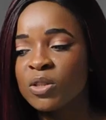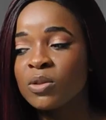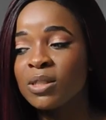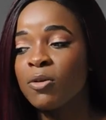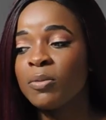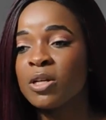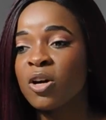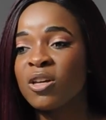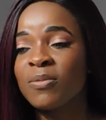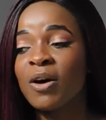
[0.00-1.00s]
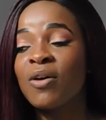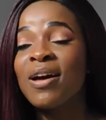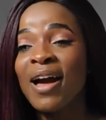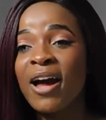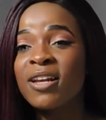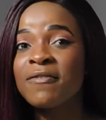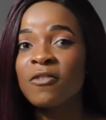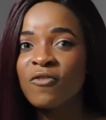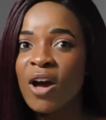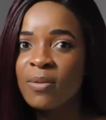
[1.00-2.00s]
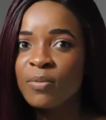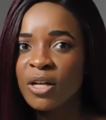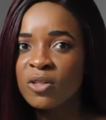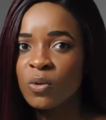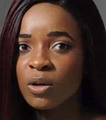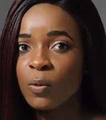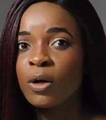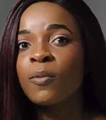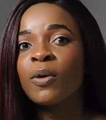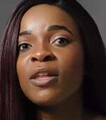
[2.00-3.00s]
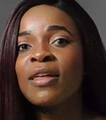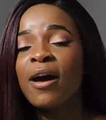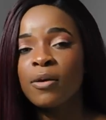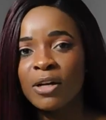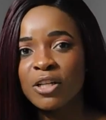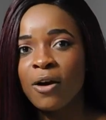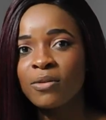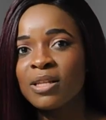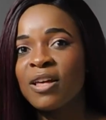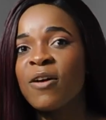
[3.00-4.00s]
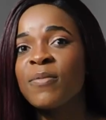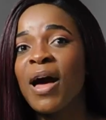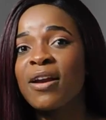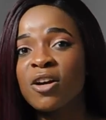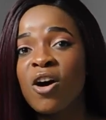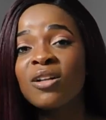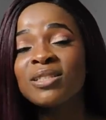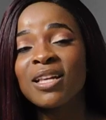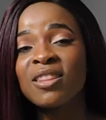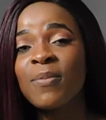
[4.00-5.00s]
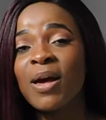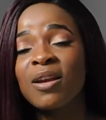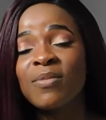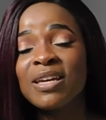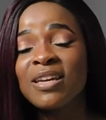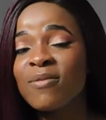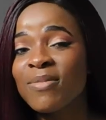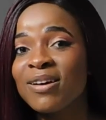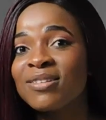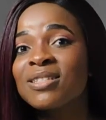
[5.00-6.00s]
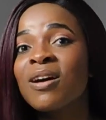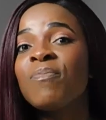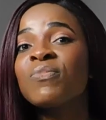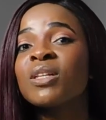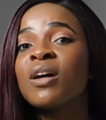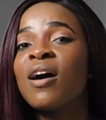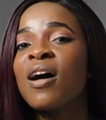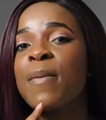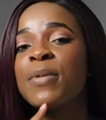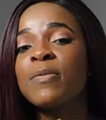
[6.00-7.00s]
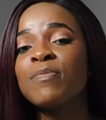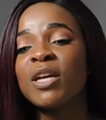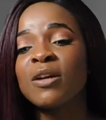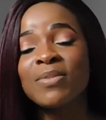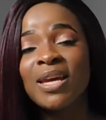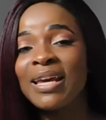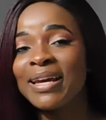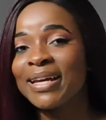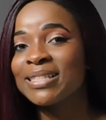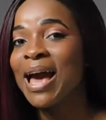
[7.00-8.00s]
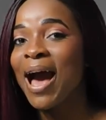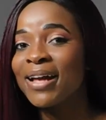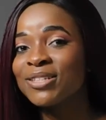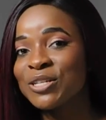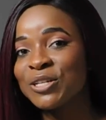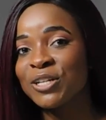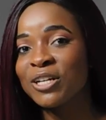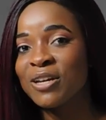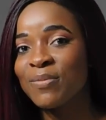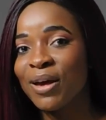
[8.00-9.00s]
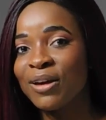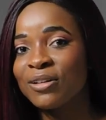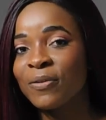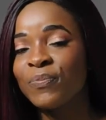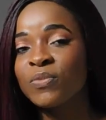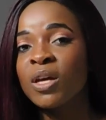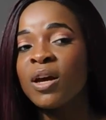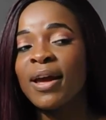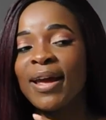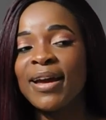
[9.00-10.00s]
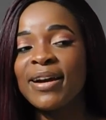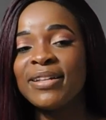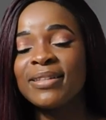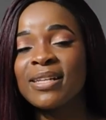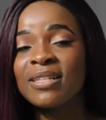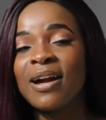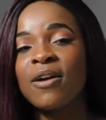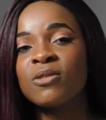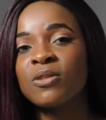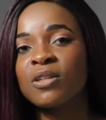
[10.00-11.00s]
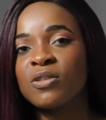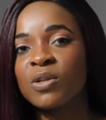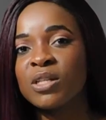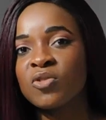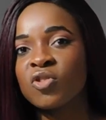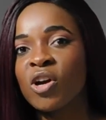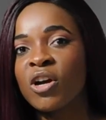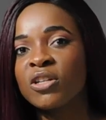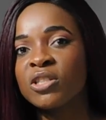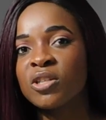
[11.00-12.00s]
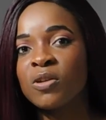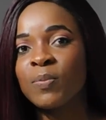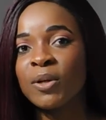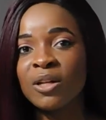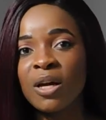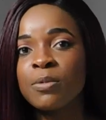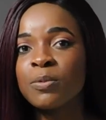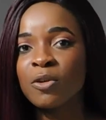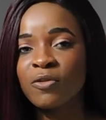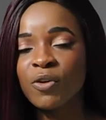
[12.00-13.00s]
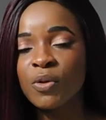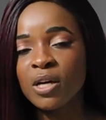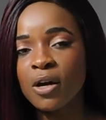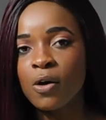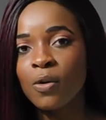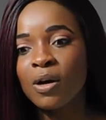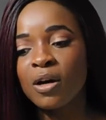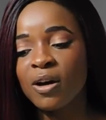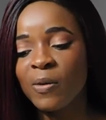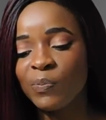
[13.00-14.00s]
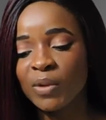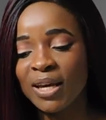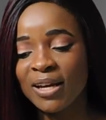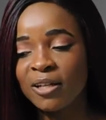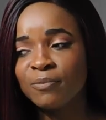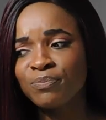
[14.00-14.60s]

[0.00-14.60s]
So today we'll be talking about how to even find brands you want to work with, how to reach out to them, how to contact them, how to make emails, make a media kit to add to your email, and send it out so that you can start building up a portfolio and